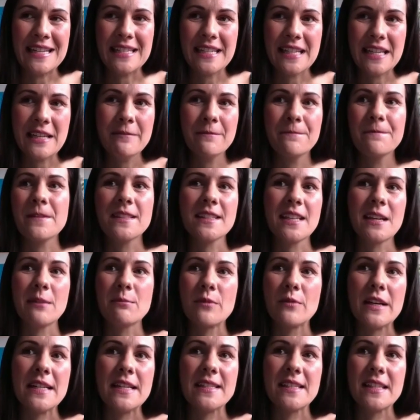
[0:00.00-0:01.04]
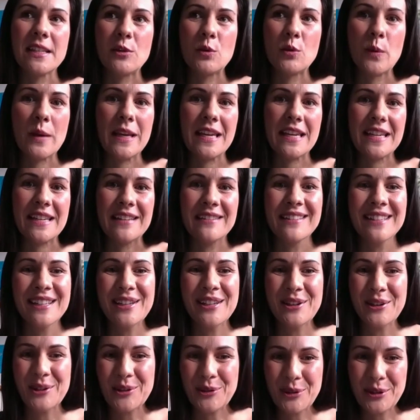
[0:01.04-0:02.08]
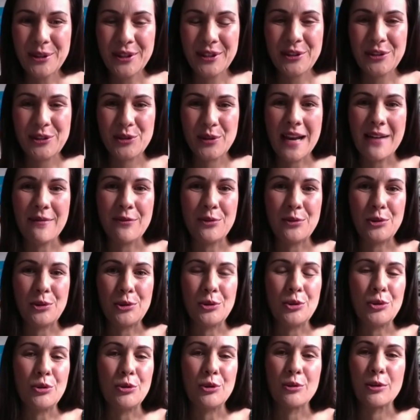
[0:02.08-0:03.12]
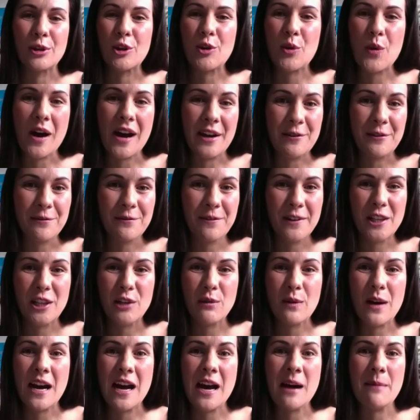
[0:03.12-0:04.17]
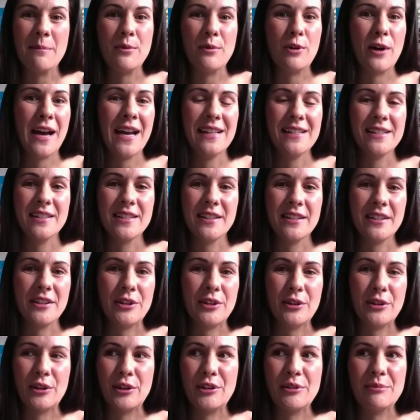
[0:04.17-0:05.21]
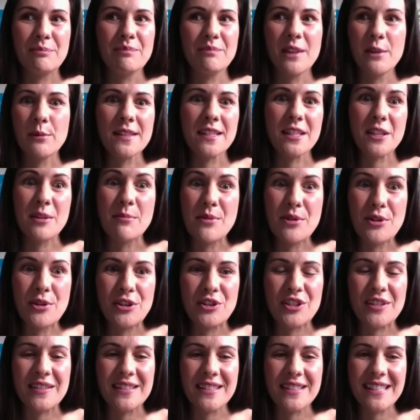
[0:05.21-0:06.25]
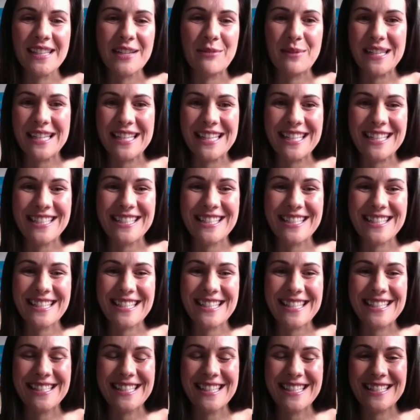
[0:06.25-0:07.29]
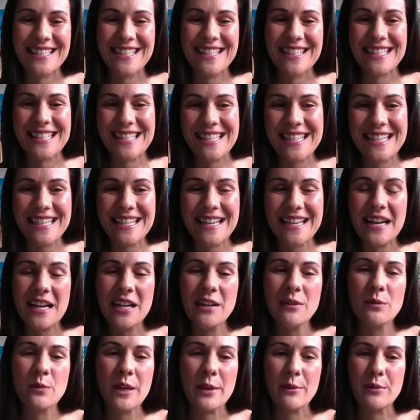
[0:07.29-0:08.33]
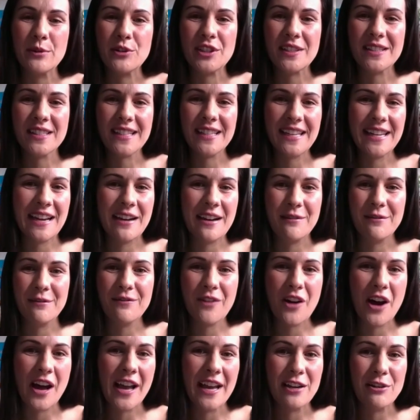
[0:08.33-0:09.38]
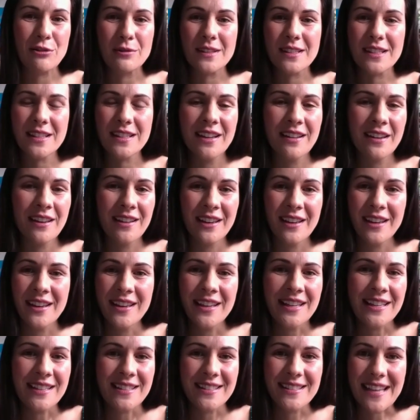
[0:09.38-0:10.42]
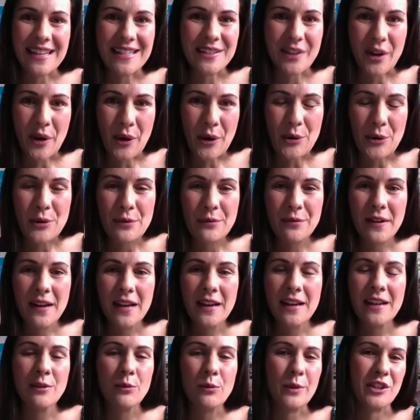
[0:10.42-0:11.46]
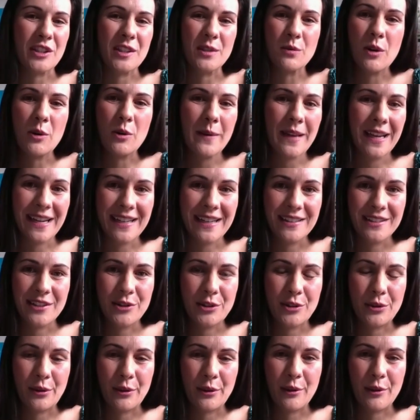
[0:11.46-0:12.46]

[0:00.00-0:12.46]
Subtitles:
if for some reason we couldn't travel or required follow-up or had to, there was an emergency and we needed to see a dentist here, we would just get our files sent over, which is what we had to do